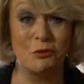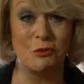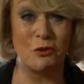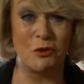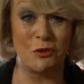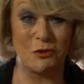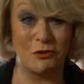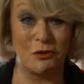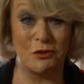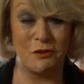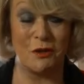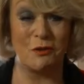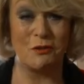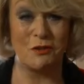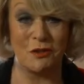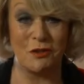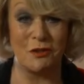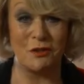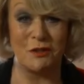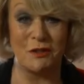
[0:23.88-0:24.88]
walk through those
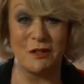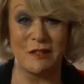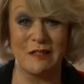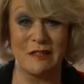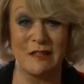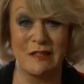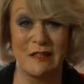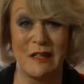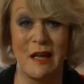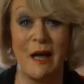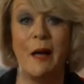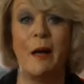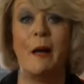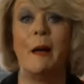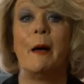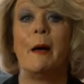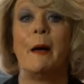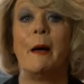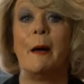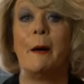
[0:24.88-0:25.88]
doors.
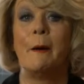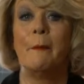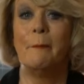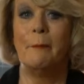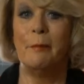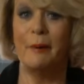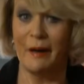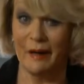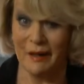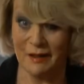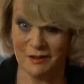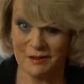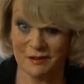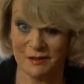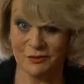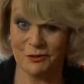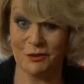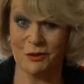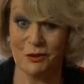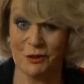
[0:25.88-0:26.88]
But,
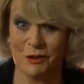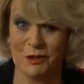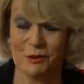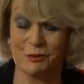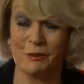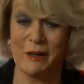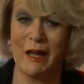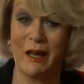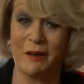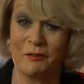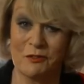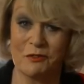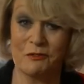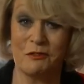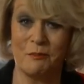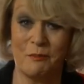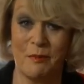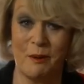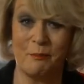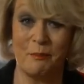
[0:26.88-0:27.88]
of course, we have to
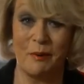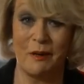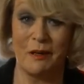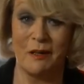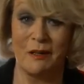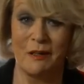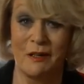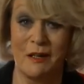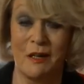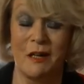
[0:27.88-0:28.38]
remember,